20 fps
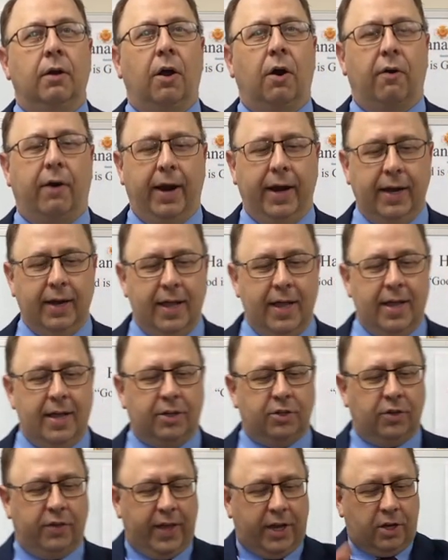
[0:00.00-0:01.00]
All right,
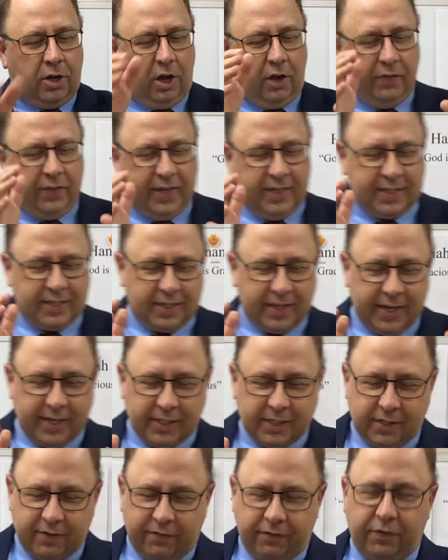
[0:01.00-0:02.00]
so they called these
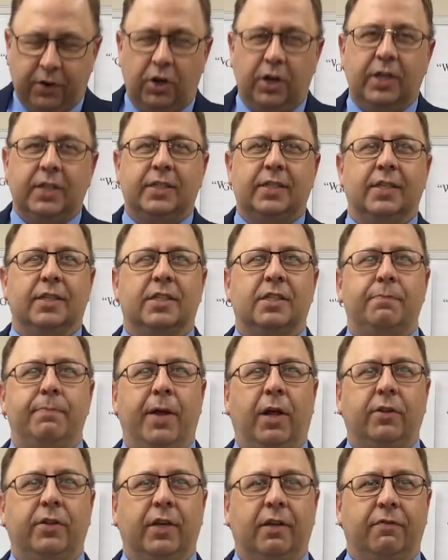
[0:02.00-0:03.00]
things furnaces,
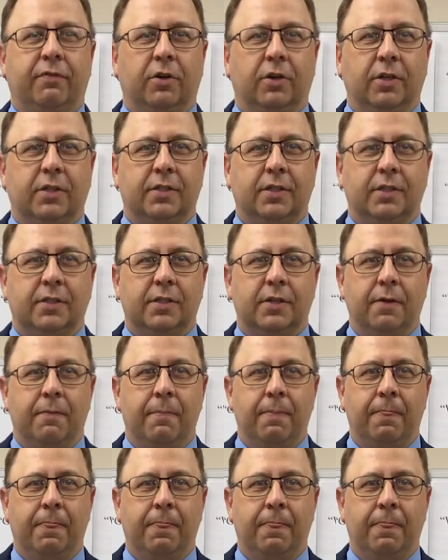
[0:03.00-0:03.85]
melting furnaces.